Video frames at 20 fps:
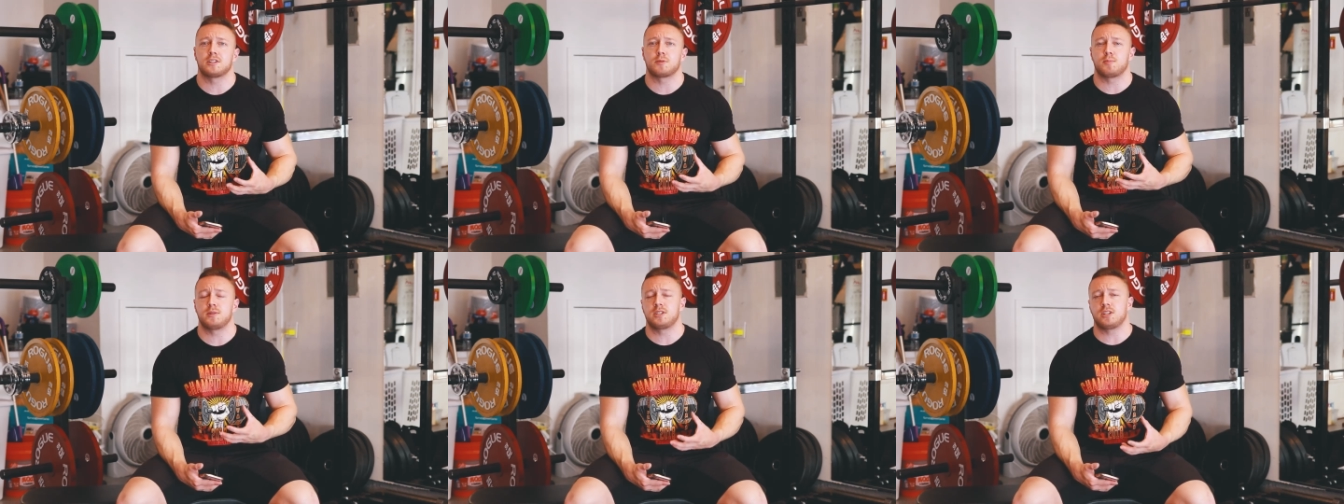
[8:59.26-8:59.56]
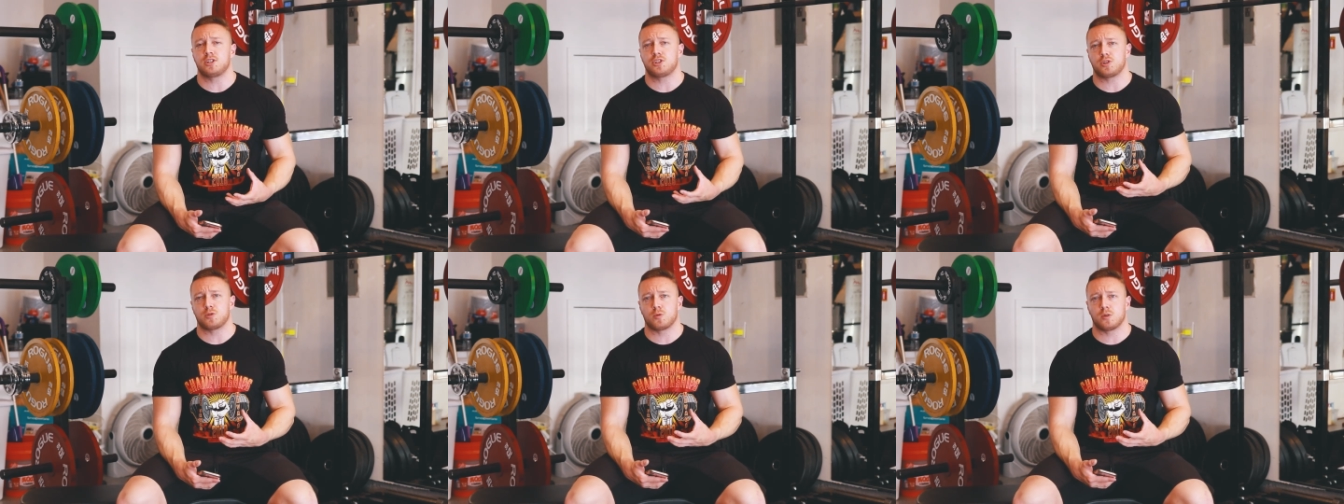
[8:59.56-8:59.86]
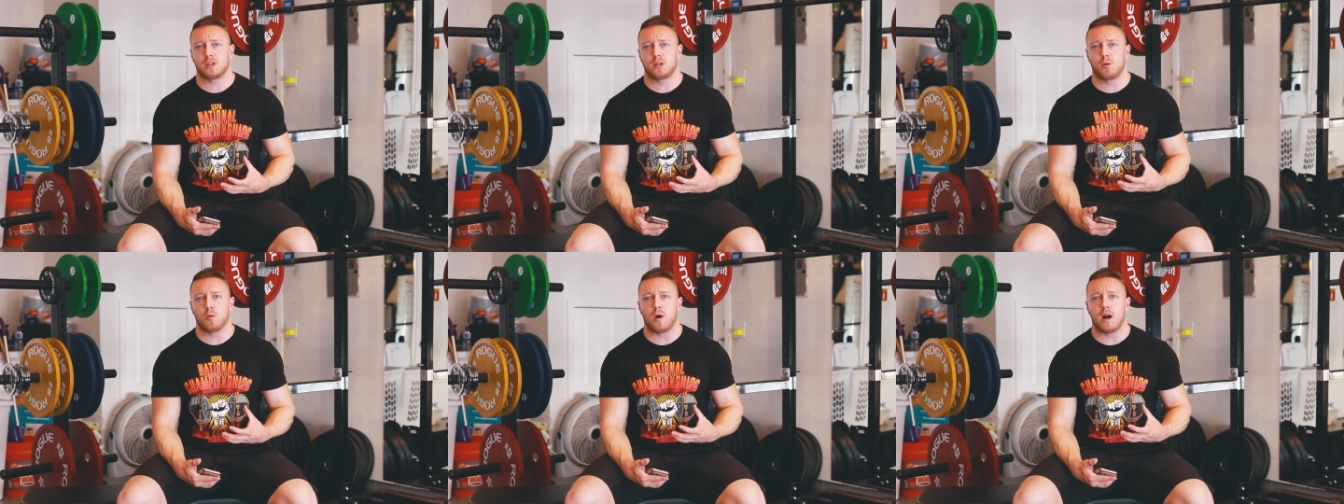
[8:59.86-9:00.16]
his position
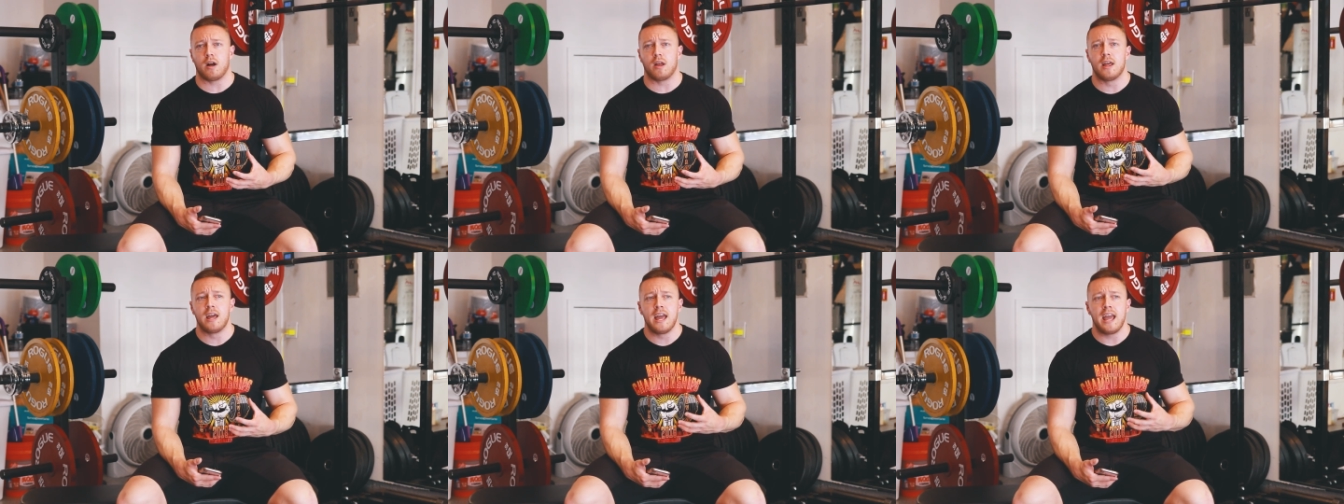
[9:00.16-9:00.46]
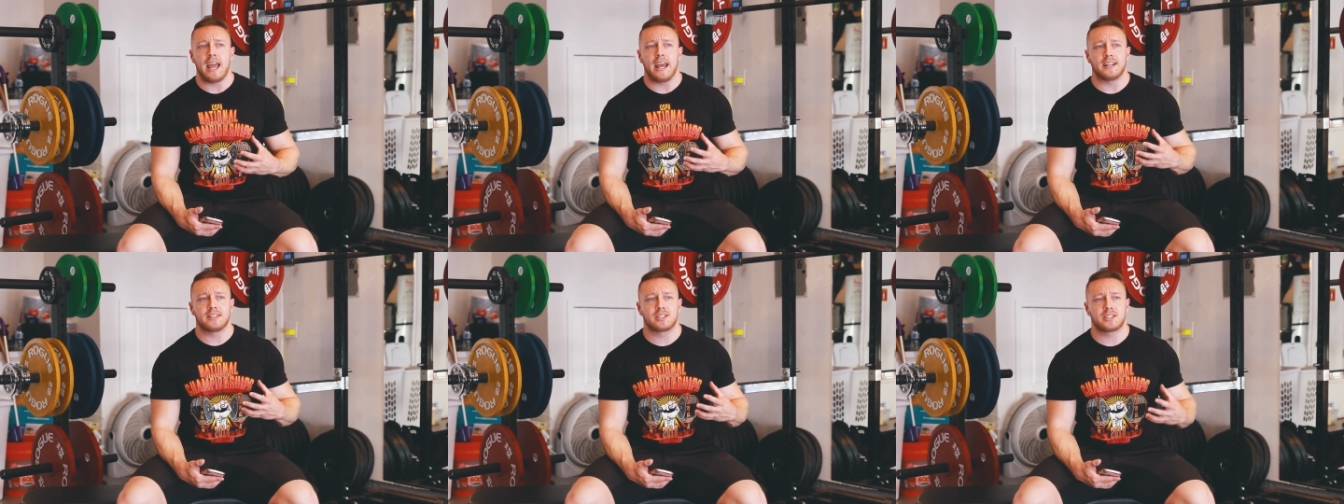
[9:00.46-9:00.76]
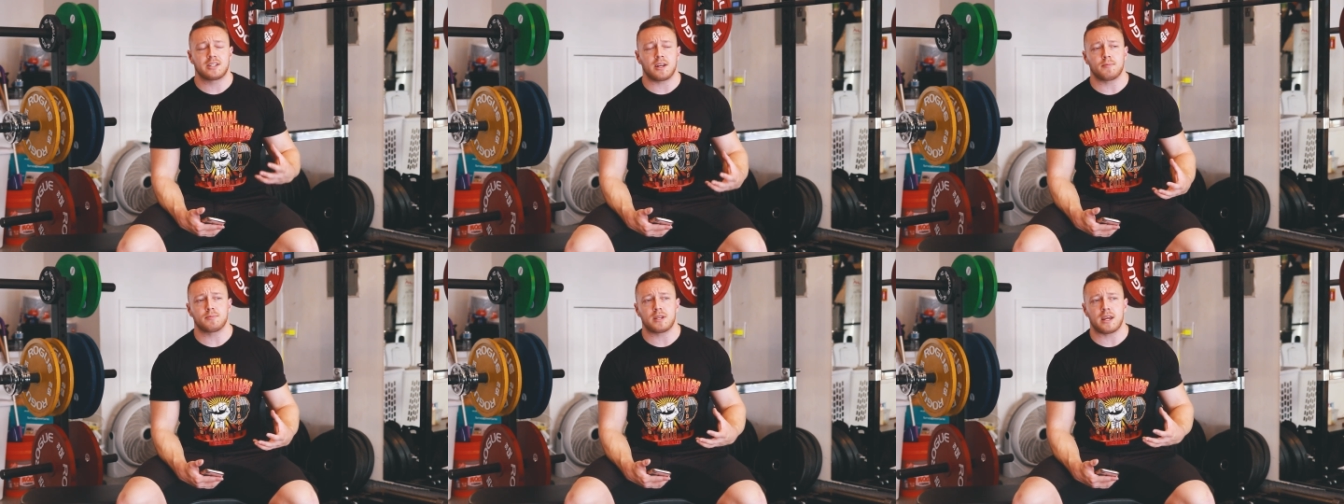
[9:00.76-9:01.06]
really well. And
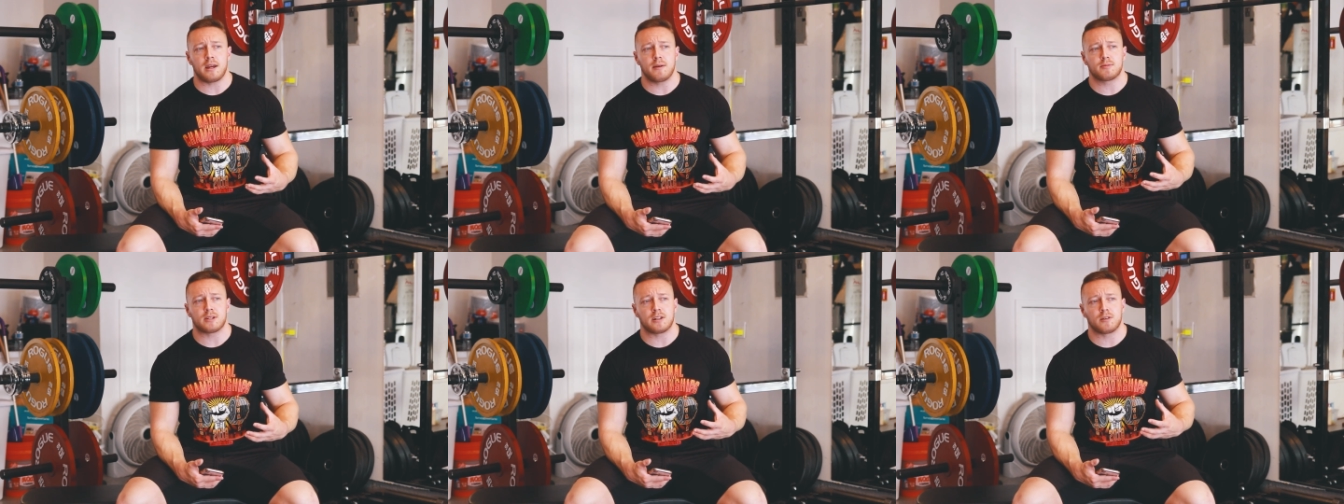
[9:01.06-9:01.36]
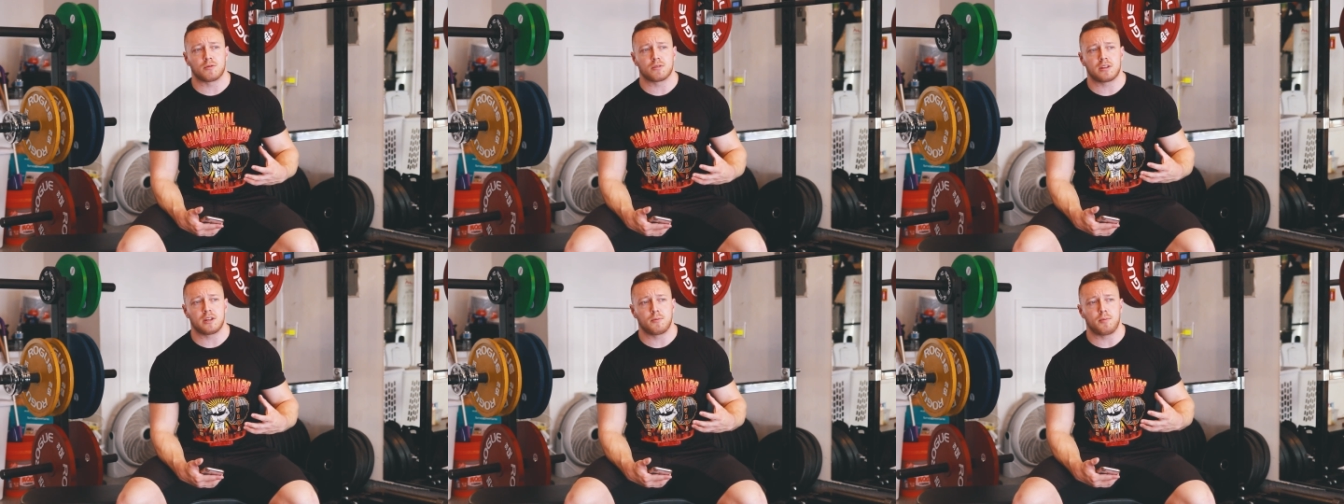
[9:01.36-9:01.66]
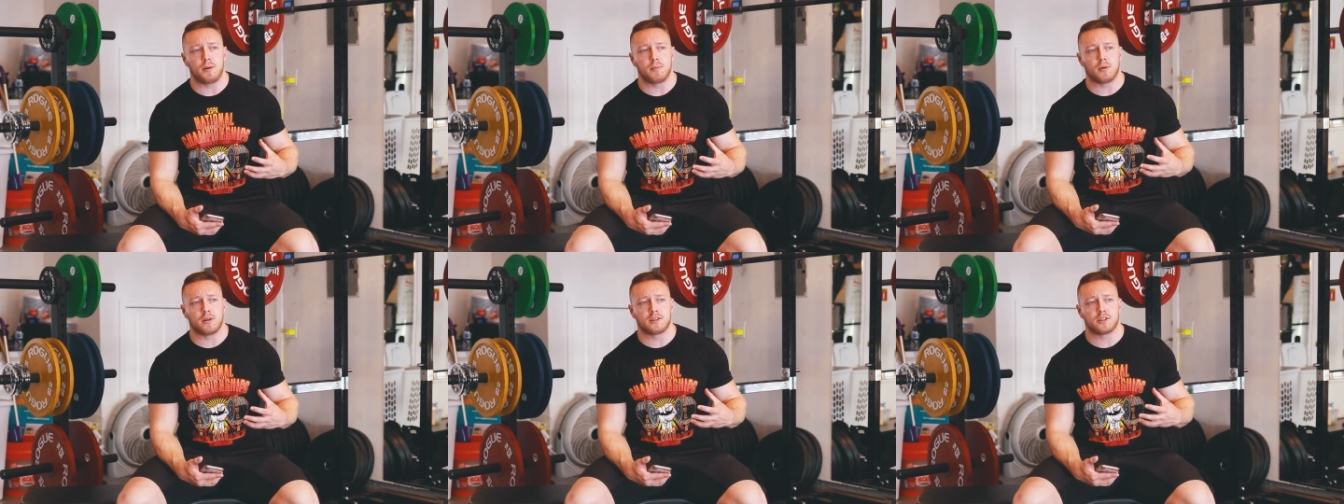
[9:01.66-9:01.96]
sometimes I don't think
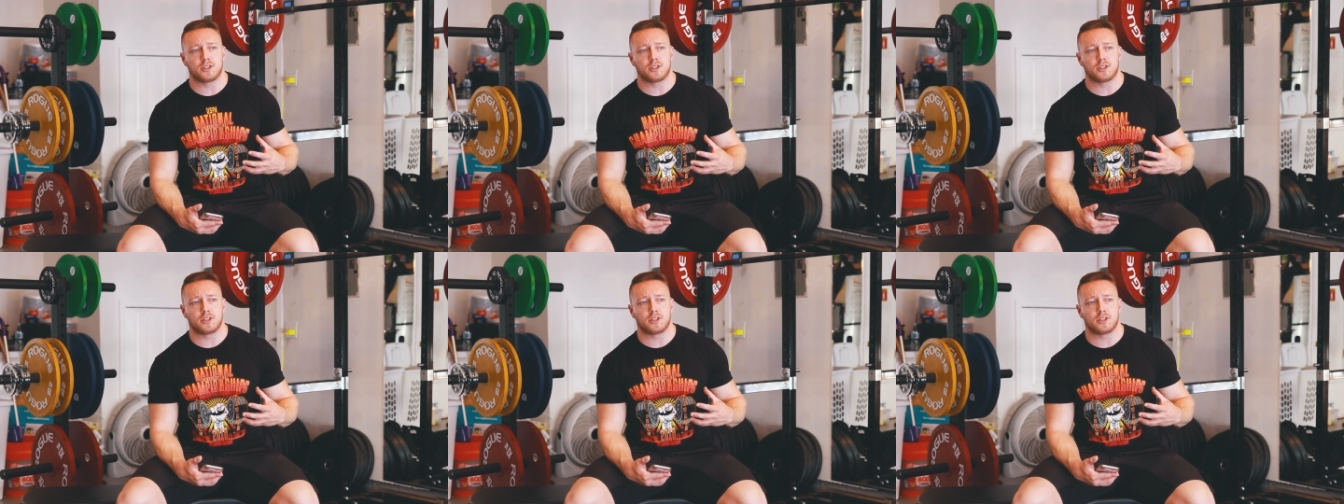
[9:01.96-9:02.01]
people